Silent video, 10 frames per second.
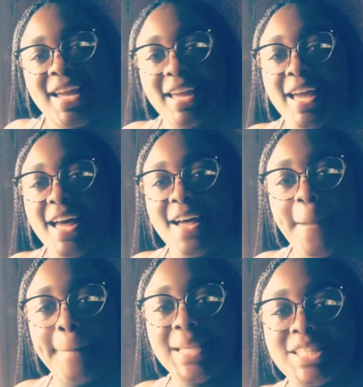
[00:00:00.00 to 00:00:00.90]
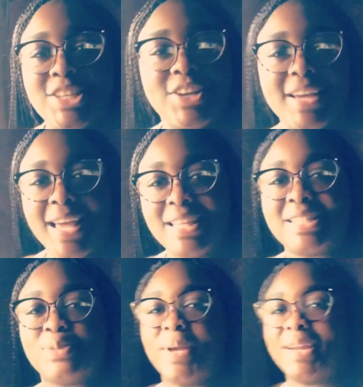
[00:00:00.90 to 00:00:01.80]
yeah see you guys
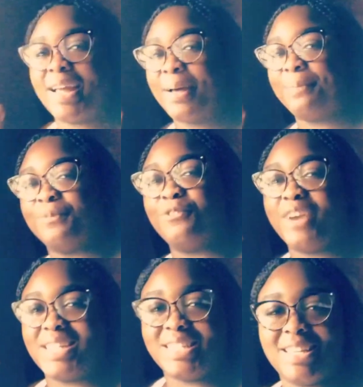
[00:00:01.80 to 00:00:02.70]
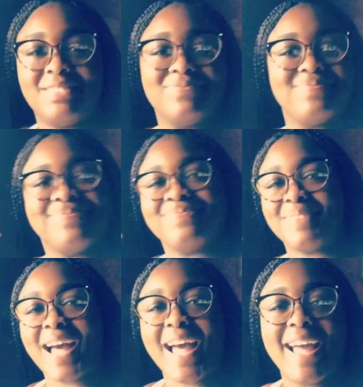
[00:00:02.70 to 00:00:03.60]
when i'm ready
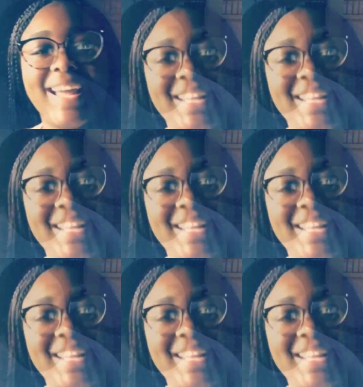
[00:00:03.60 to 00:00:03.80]
bye